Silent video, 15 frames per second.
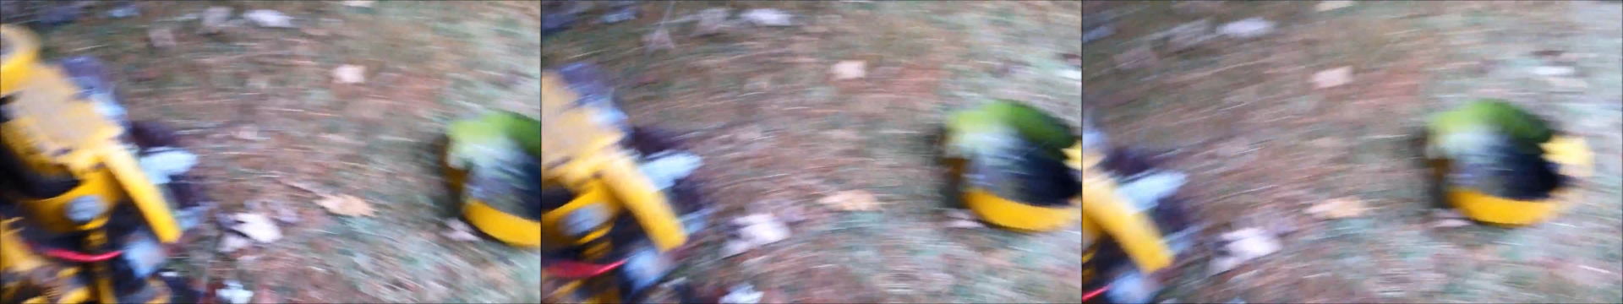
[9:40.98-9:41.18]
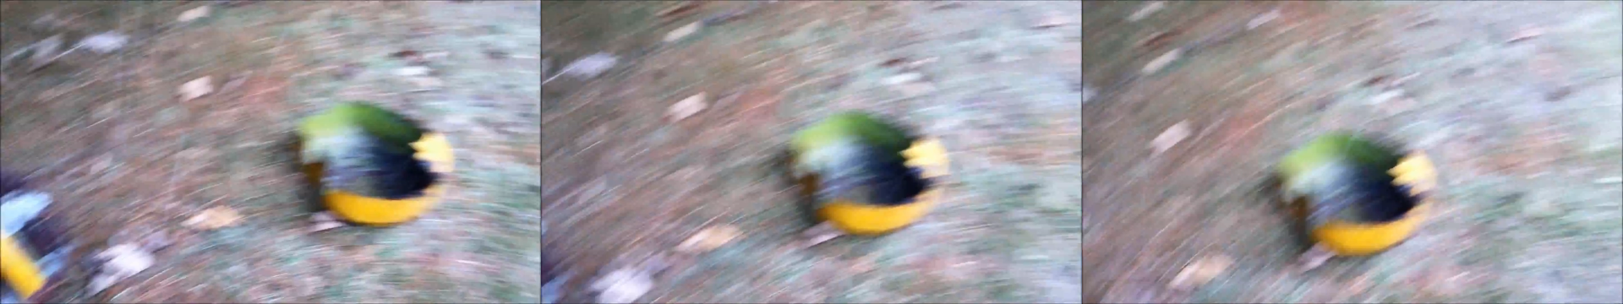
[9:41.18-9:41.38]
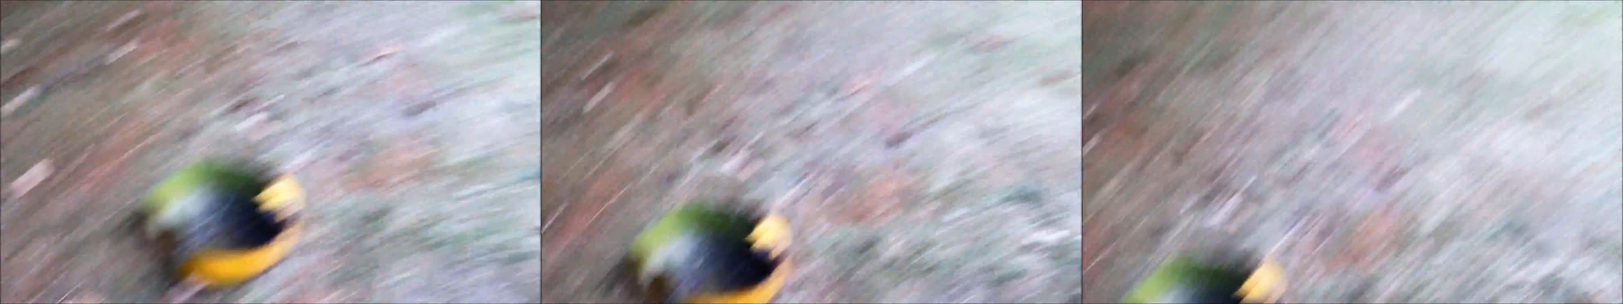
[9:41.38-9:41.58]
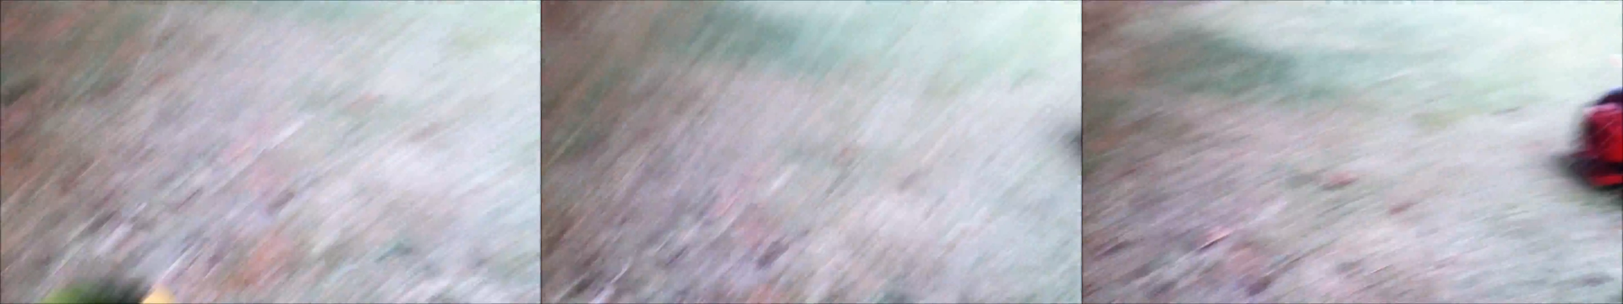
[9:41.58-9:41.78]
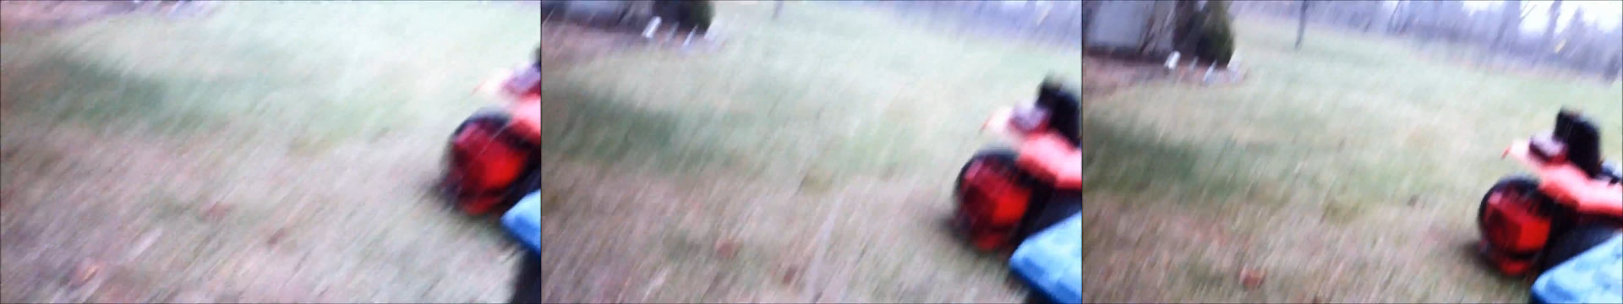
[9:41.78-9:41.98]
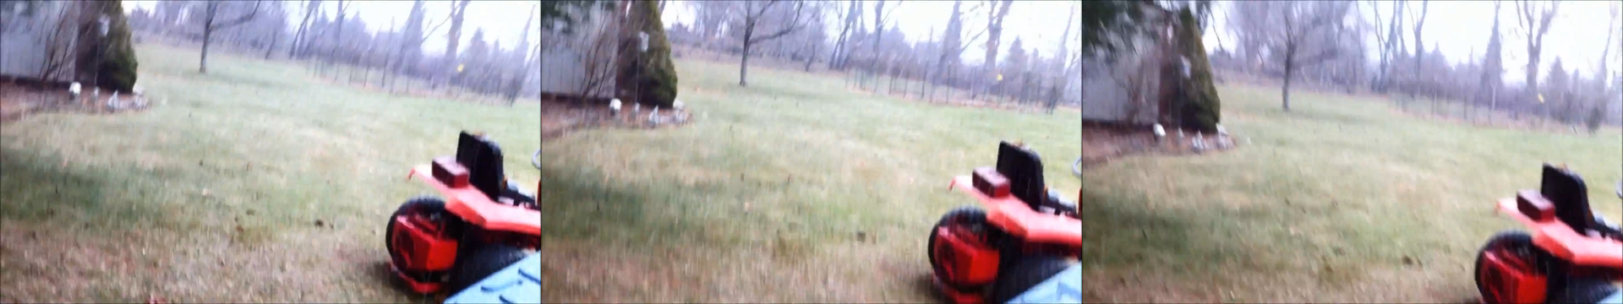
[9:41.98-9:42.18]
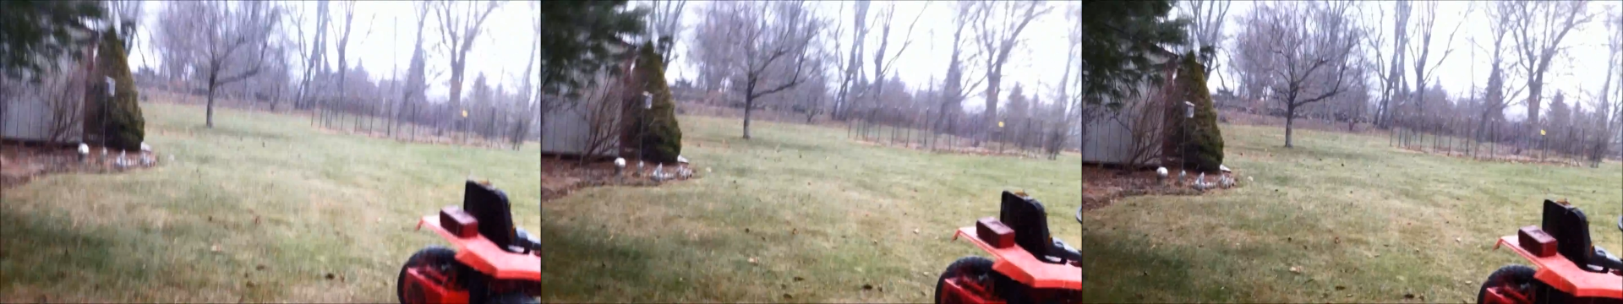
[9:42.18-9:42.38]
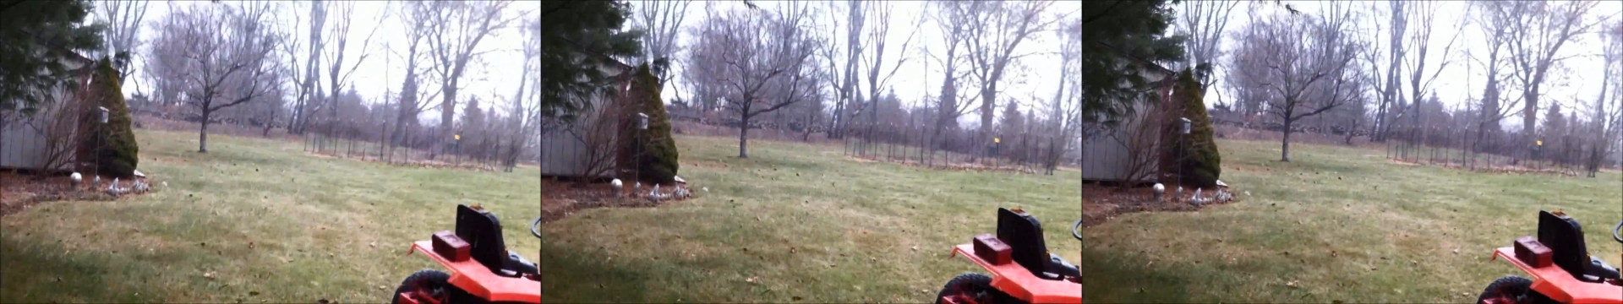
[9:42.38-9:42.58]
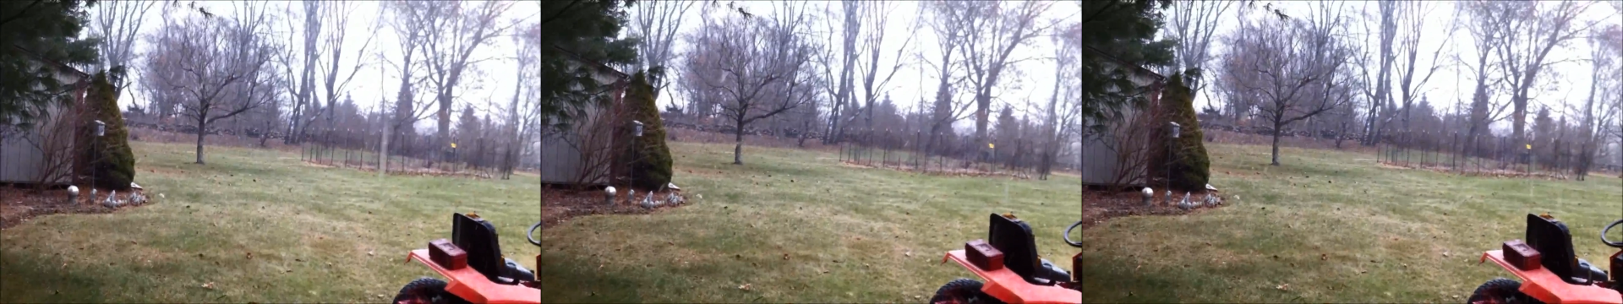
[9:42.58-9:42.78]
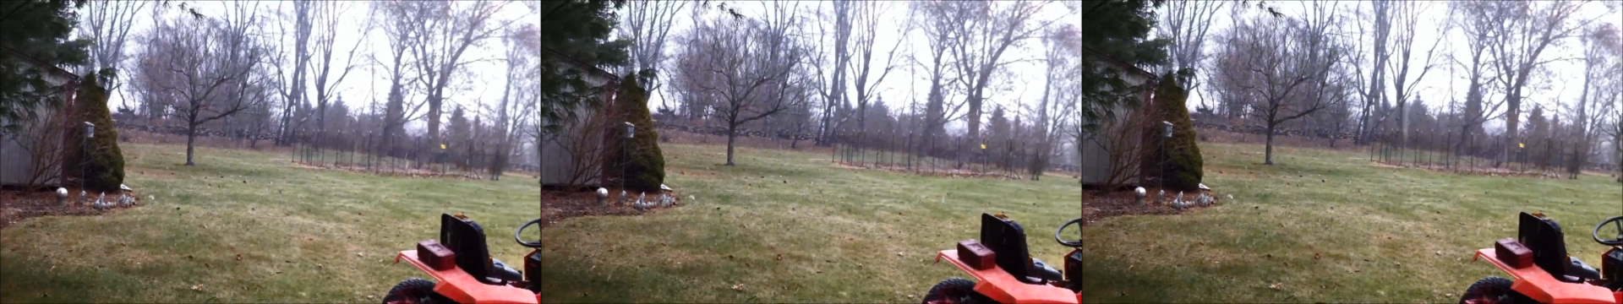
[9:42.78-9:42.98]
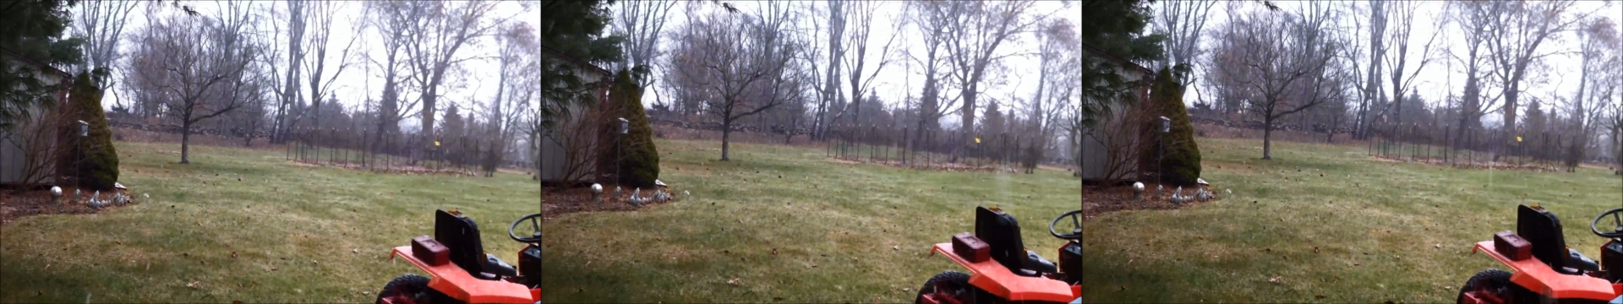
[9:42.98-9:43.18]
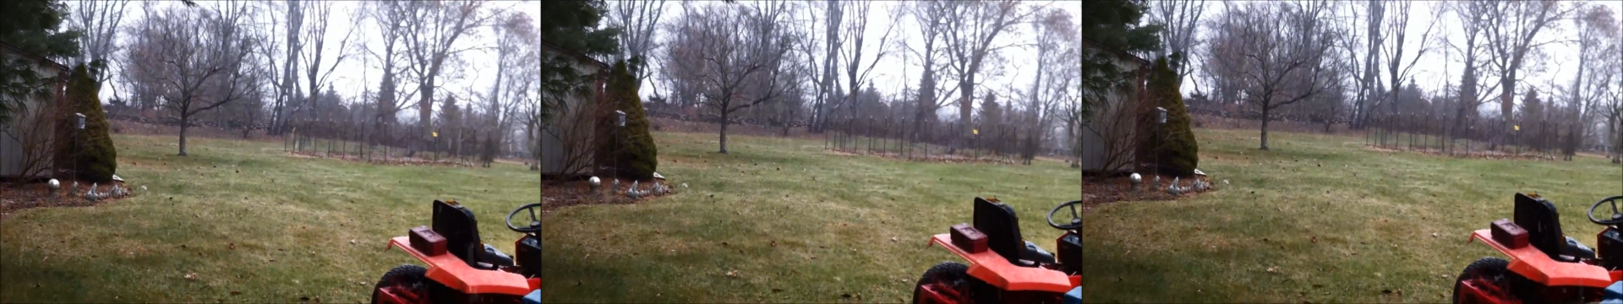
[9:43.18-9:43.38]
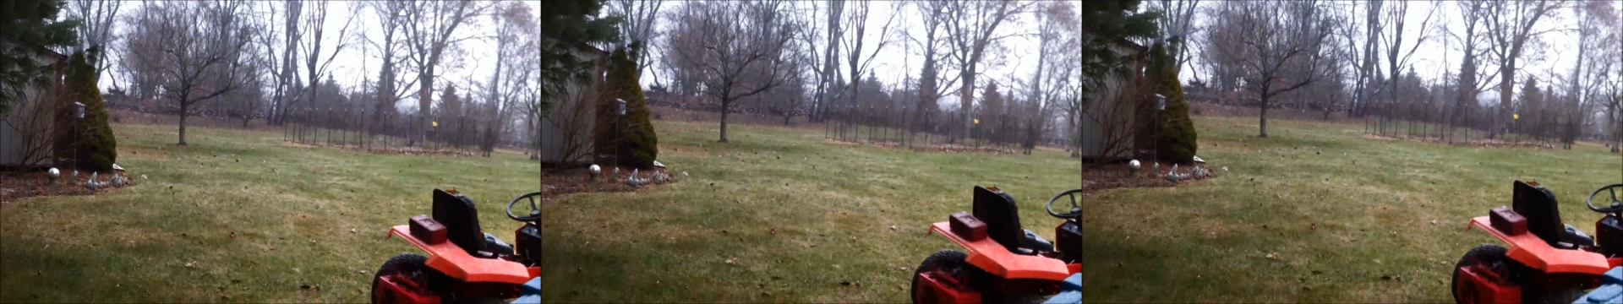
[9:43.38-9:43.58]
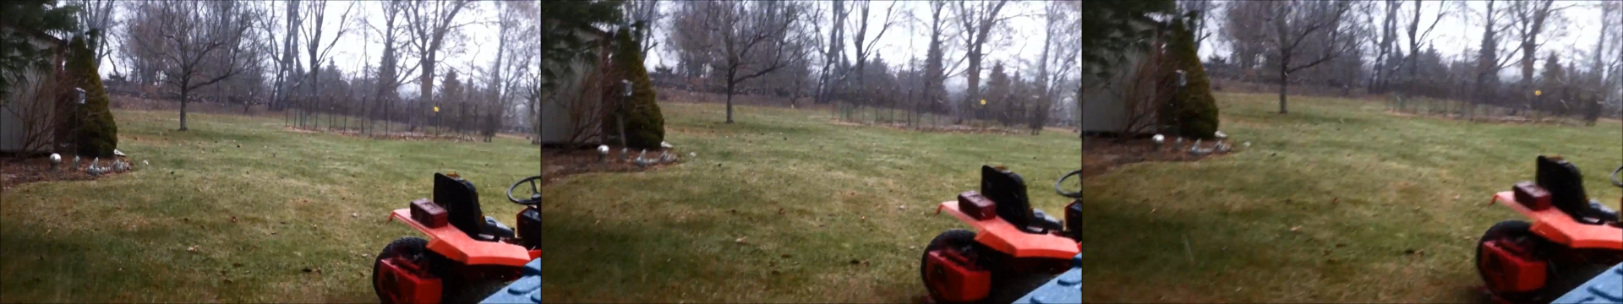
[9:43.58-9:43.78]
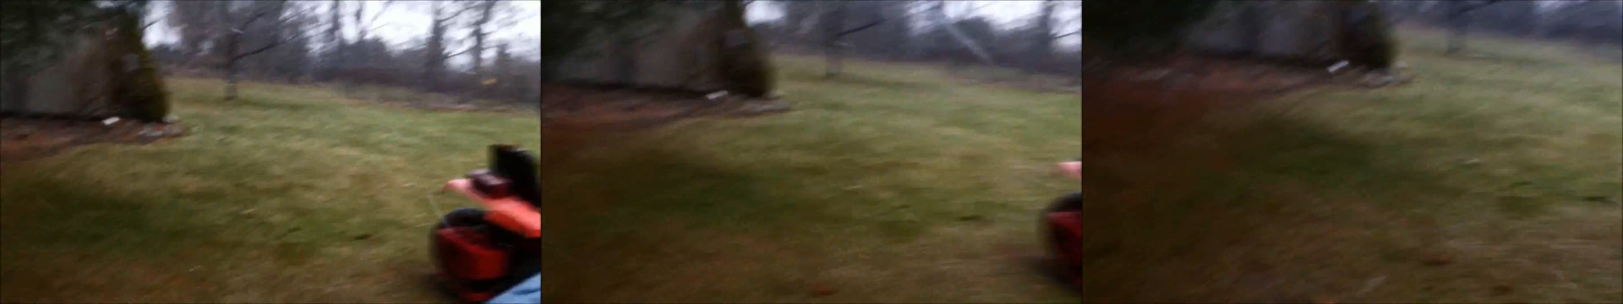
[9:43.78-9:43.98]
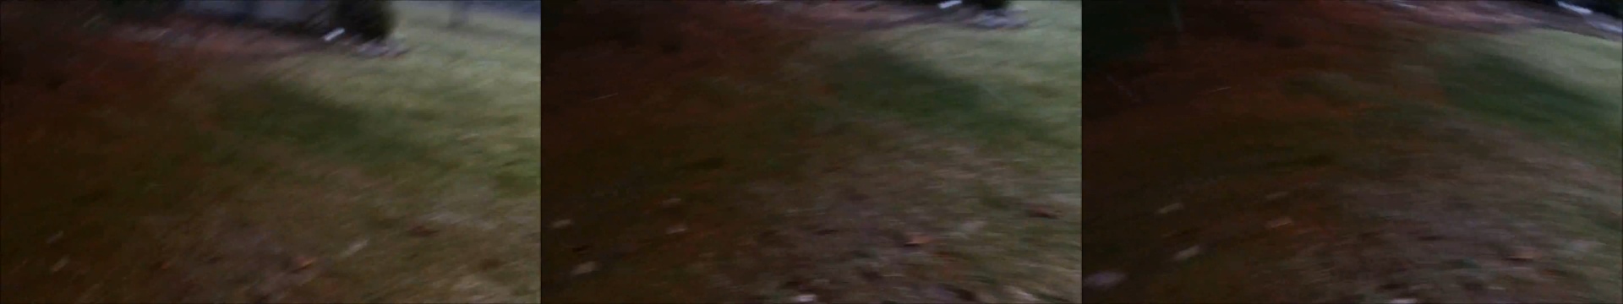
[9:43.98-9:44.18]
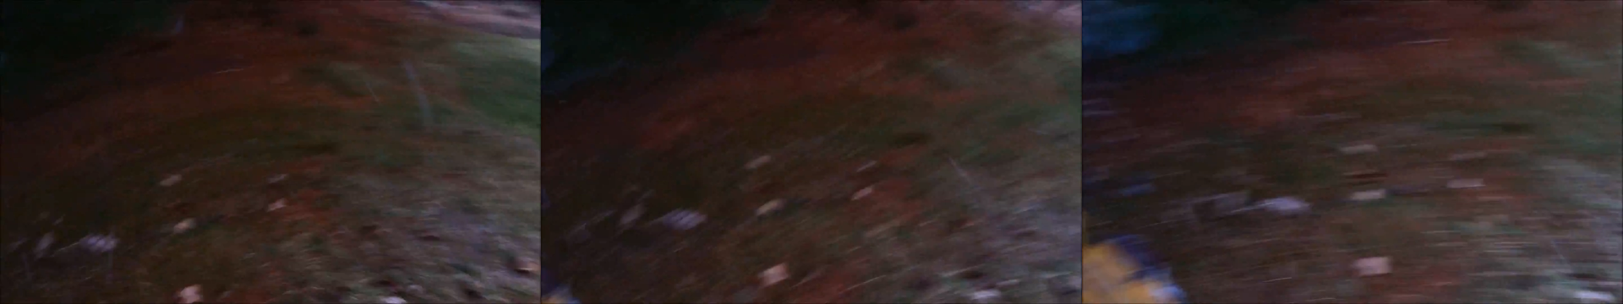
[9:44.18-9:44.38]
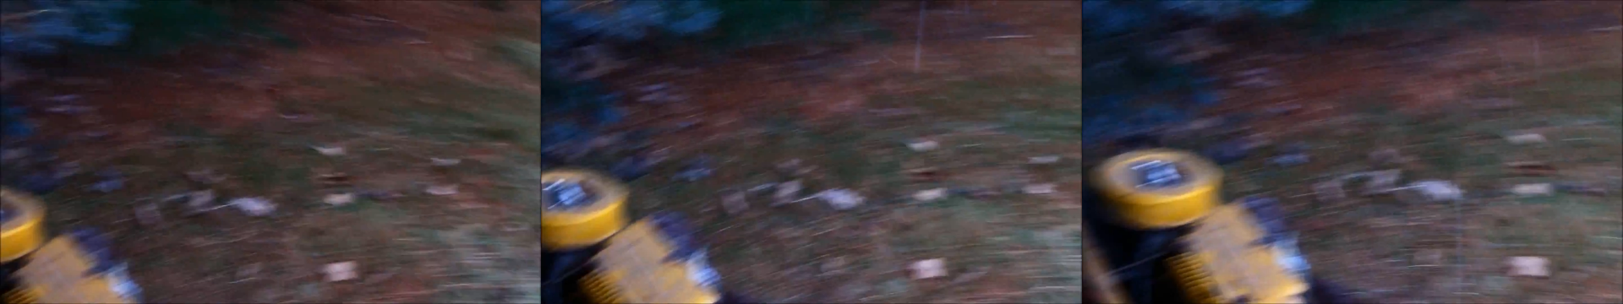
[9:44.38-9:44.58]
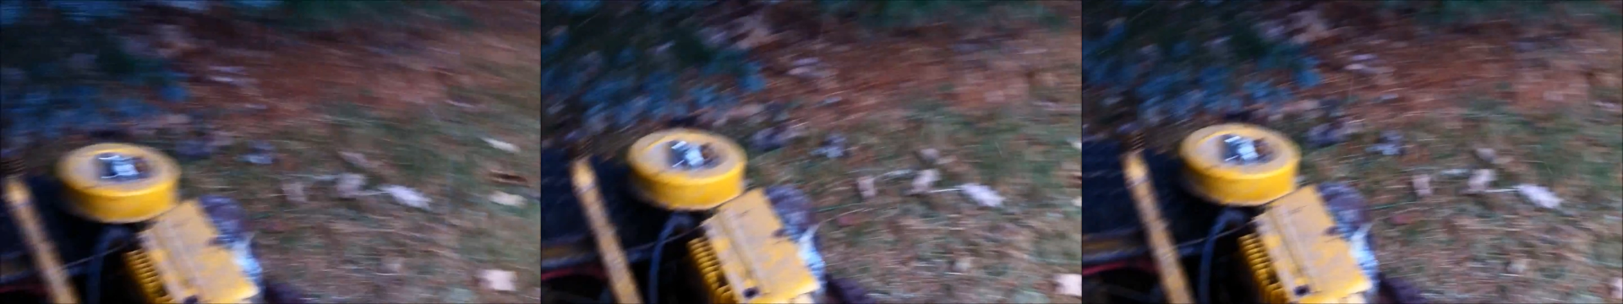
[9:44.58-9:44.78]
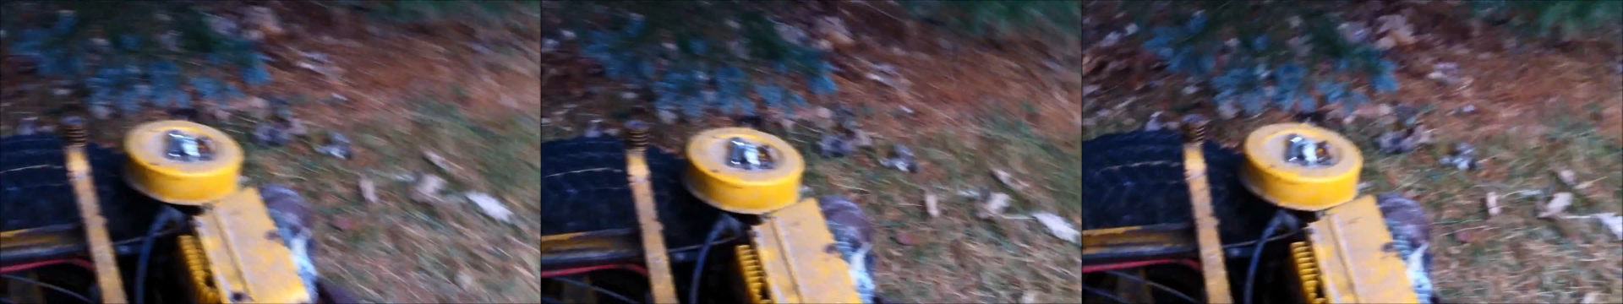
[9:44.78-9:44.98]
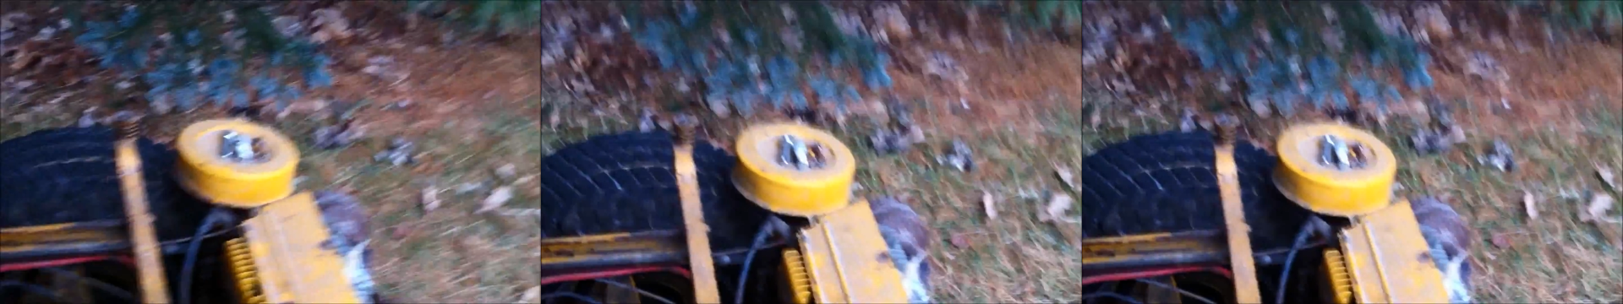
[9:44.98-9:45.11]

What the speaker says: Nobody's mouth can be seen.